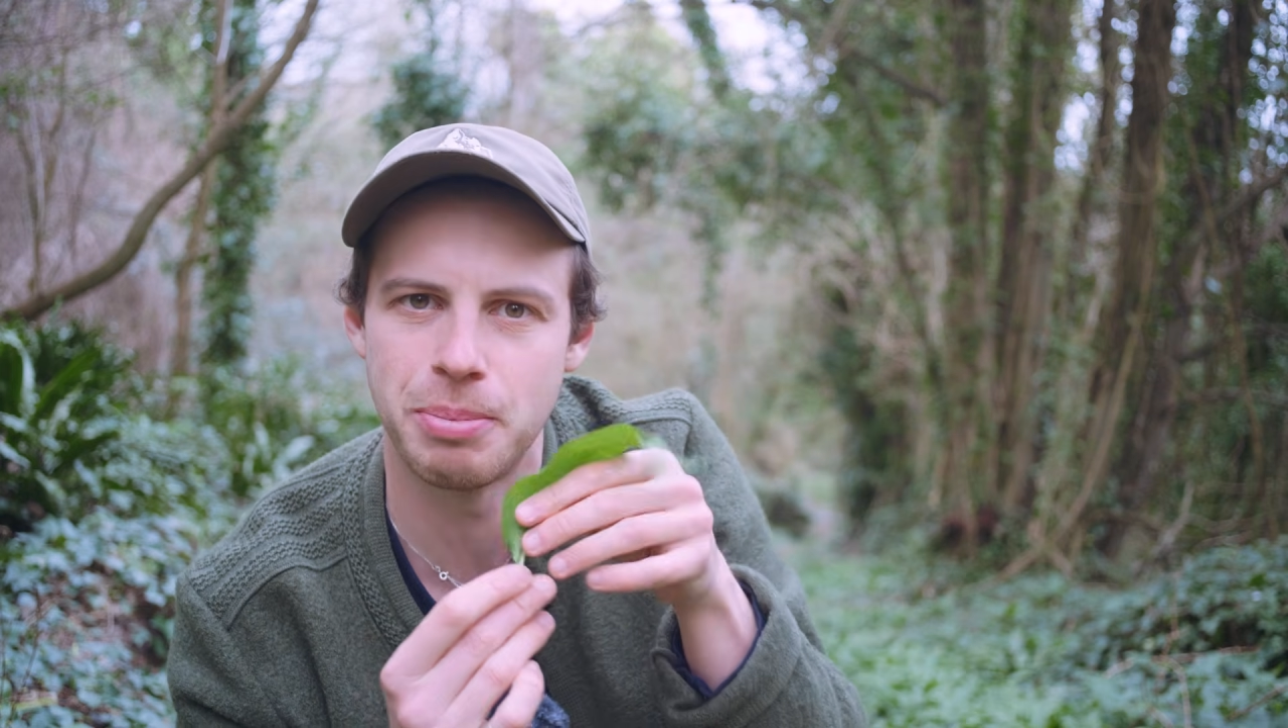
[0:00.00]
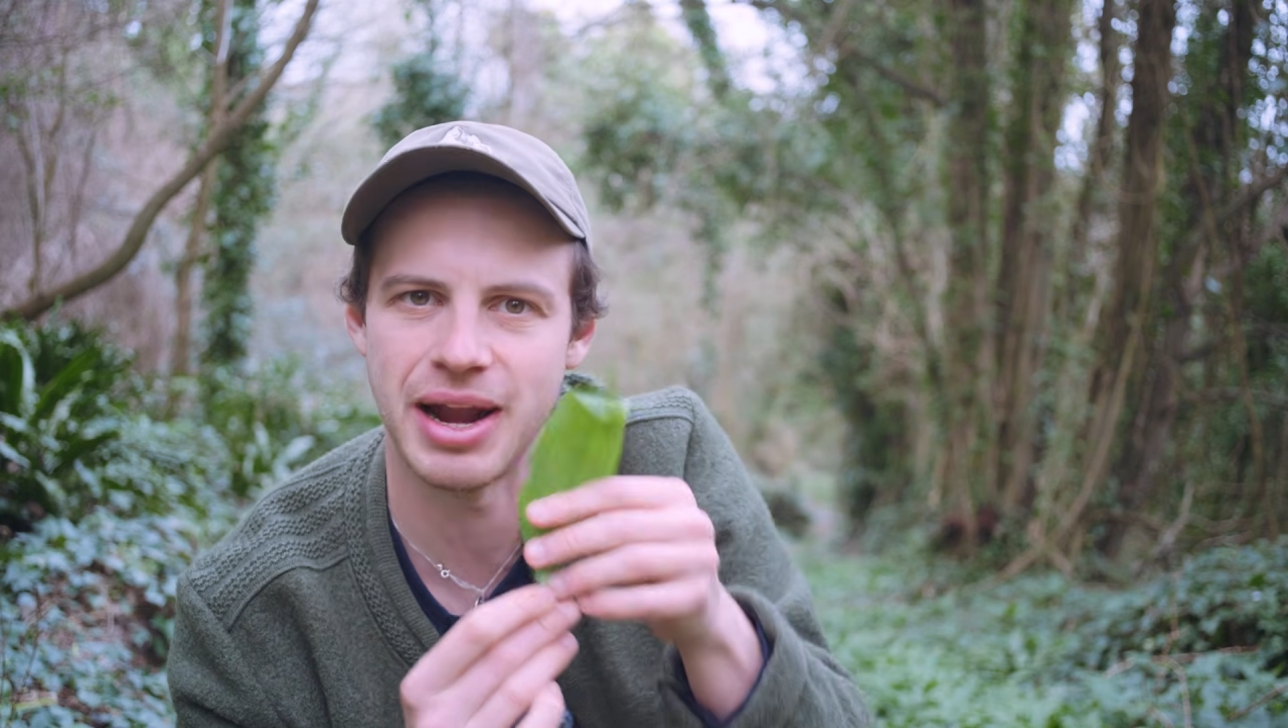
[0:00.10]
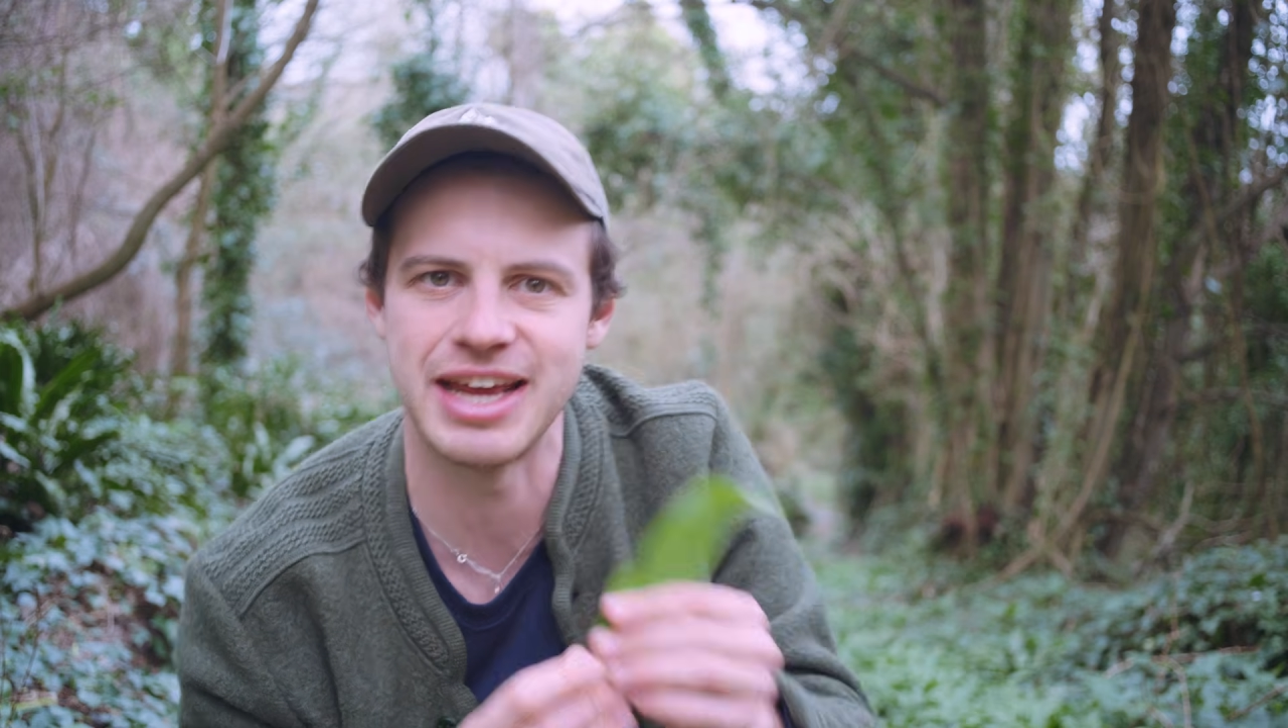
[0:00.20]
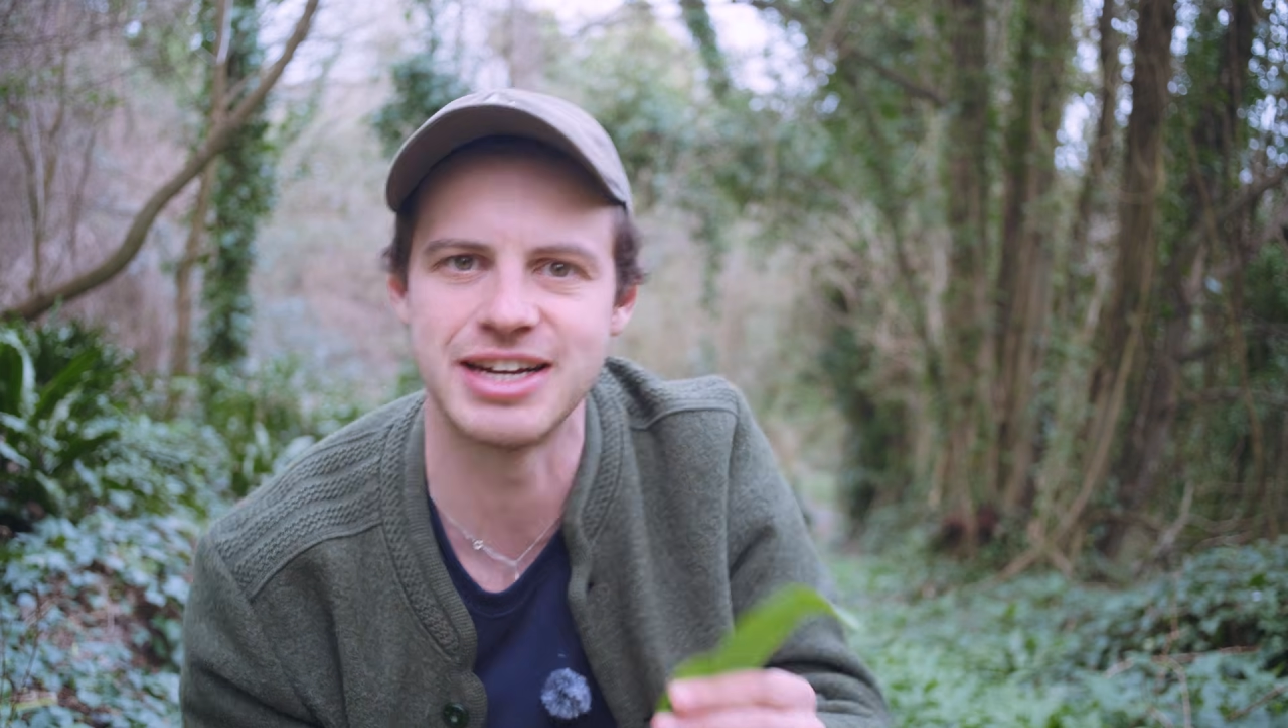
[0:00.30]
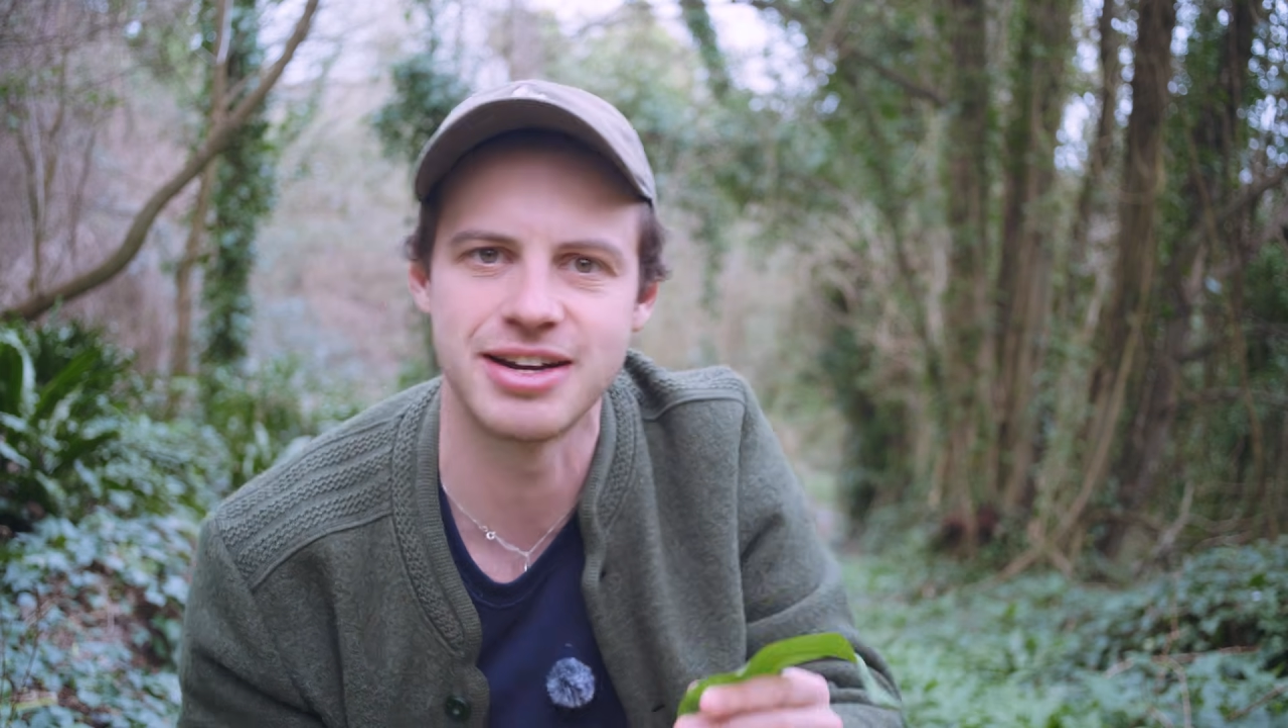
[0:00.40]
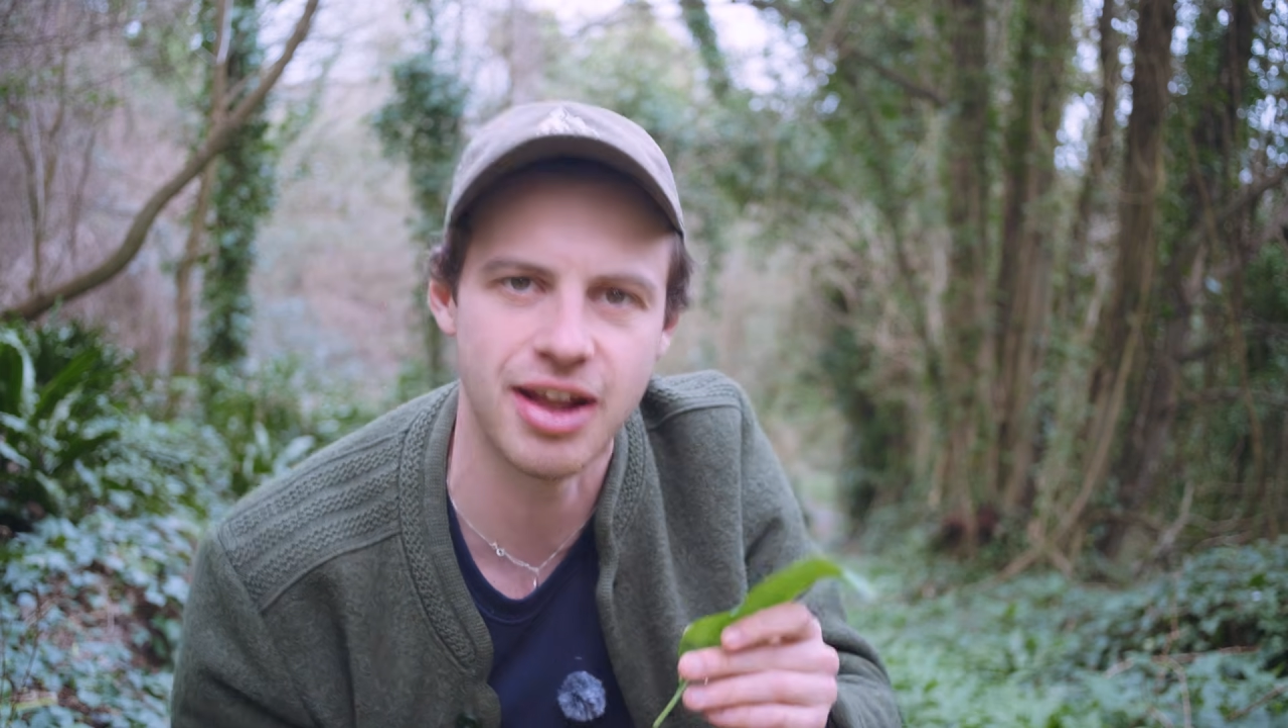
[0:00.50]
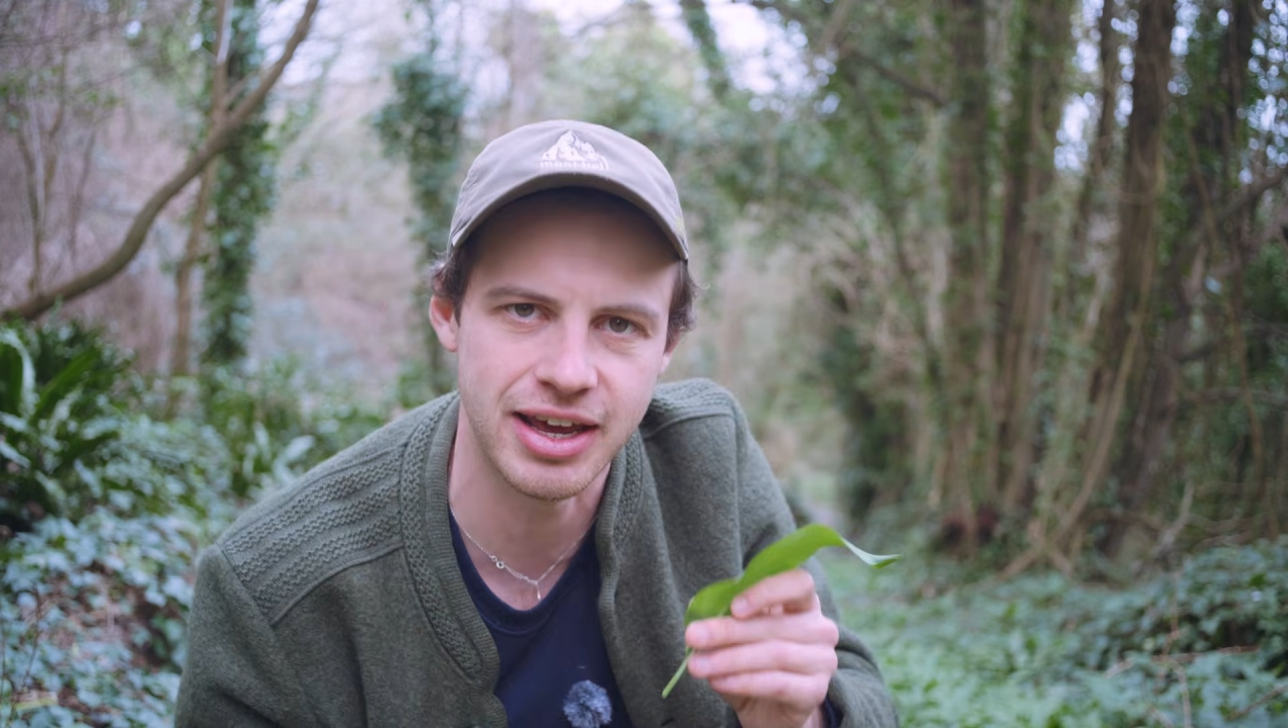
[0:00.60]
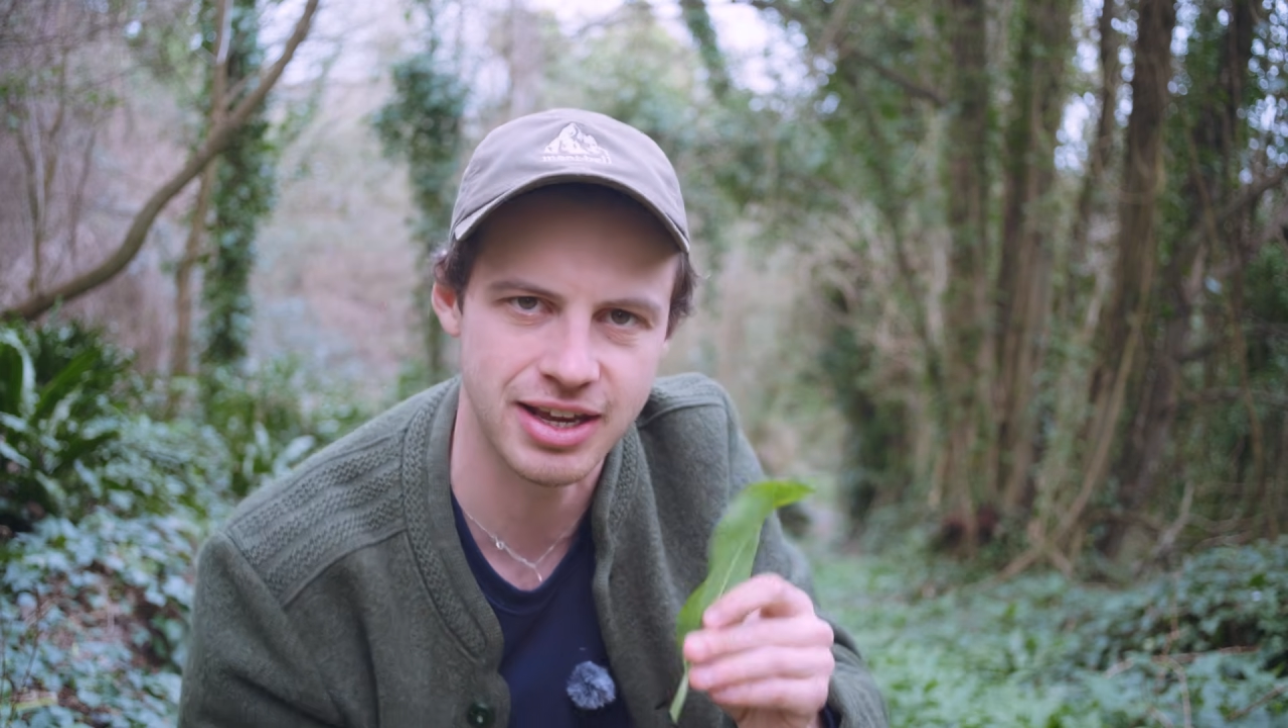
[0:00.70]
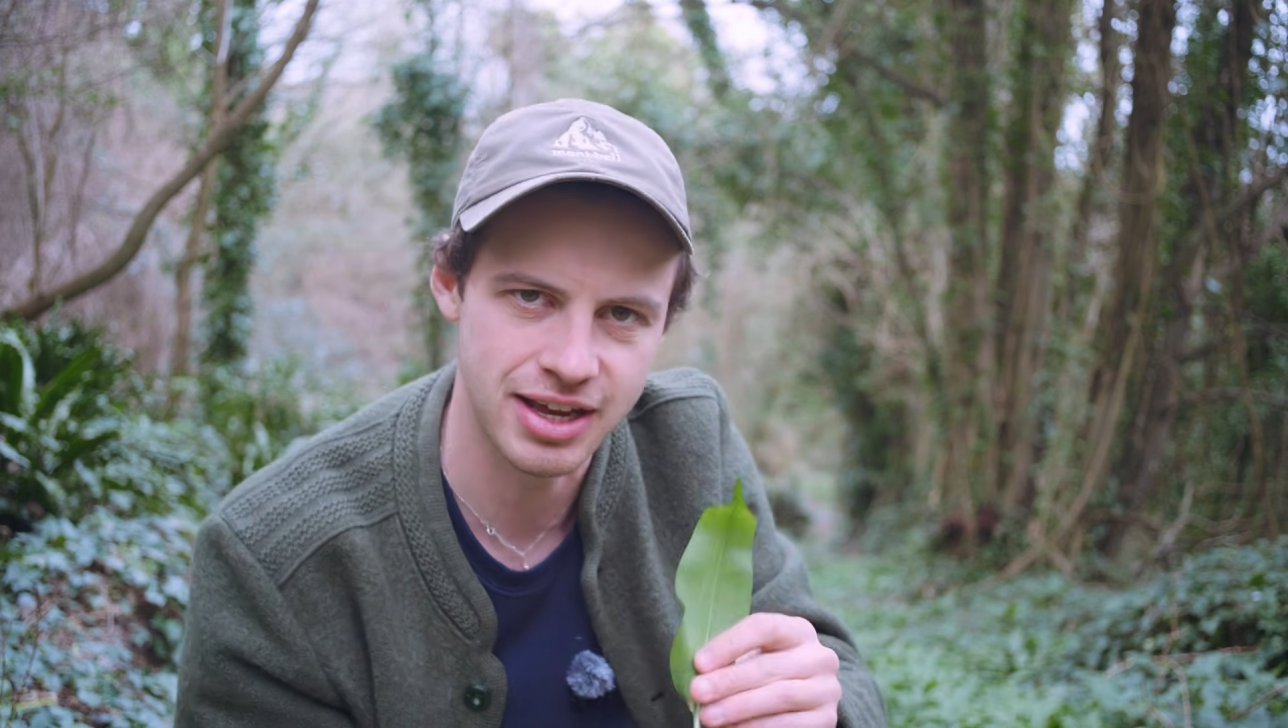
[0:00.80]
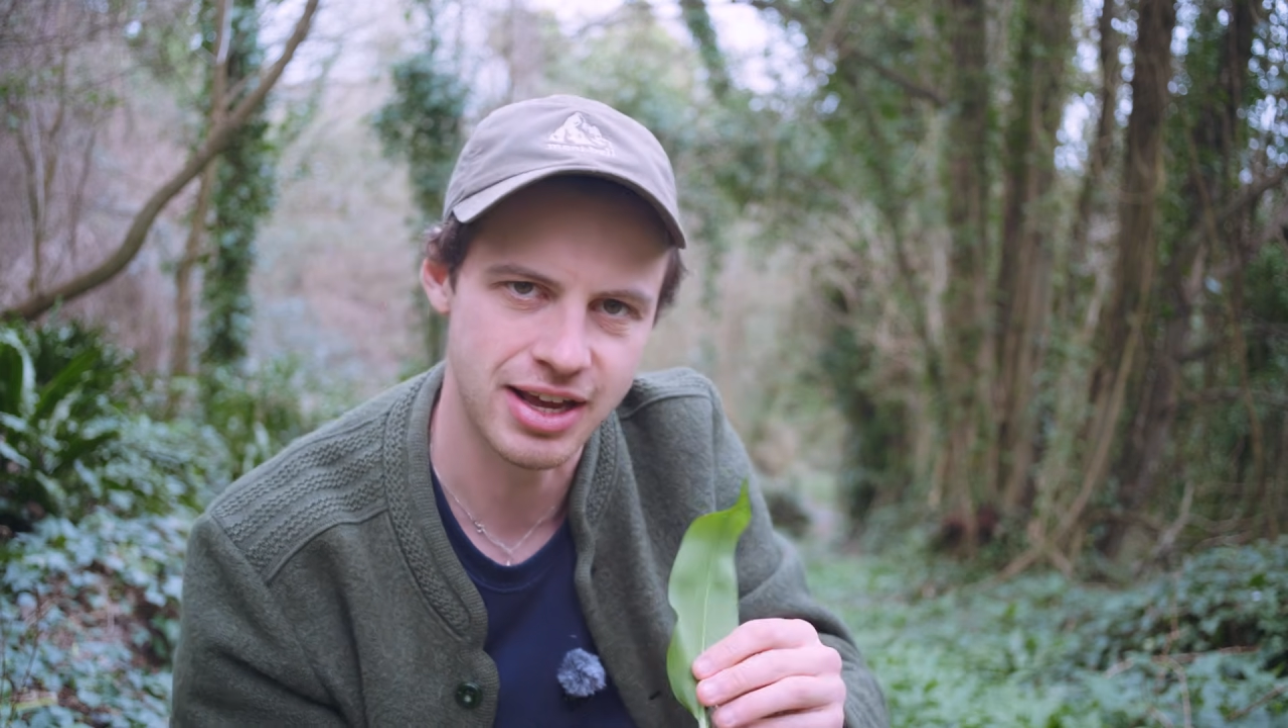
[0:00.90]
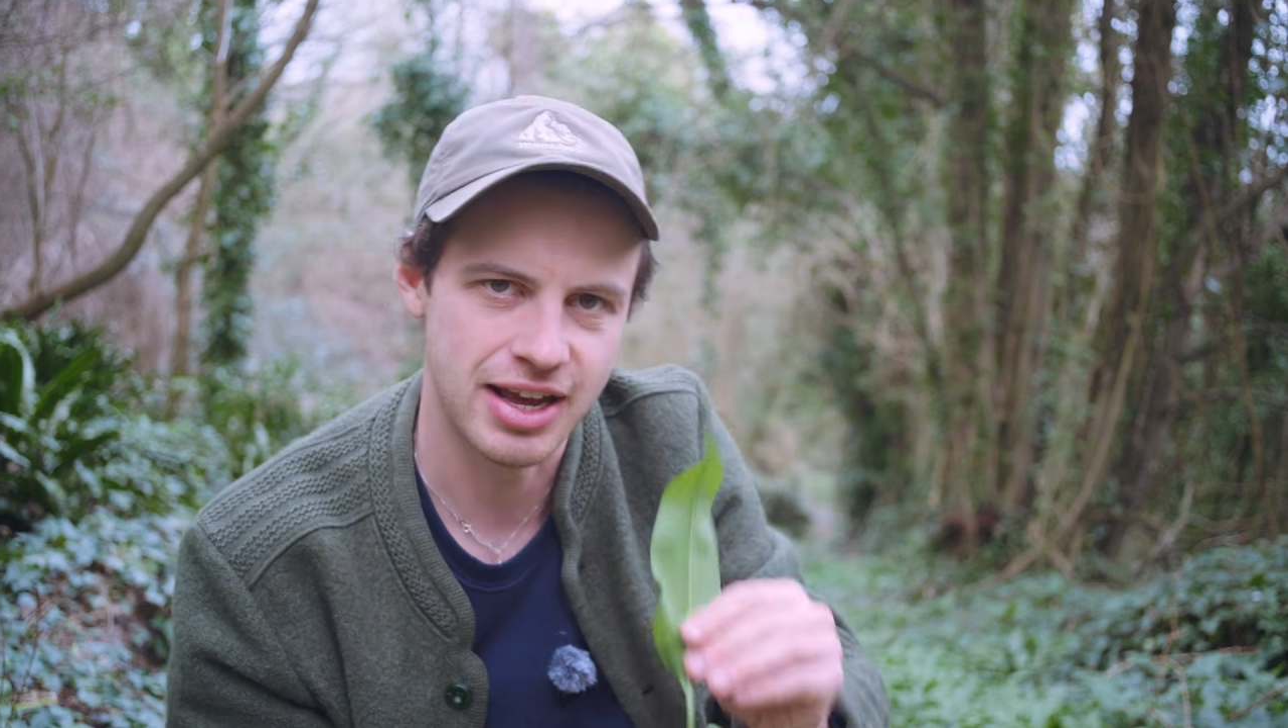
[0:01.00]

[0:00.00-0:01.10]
blade-like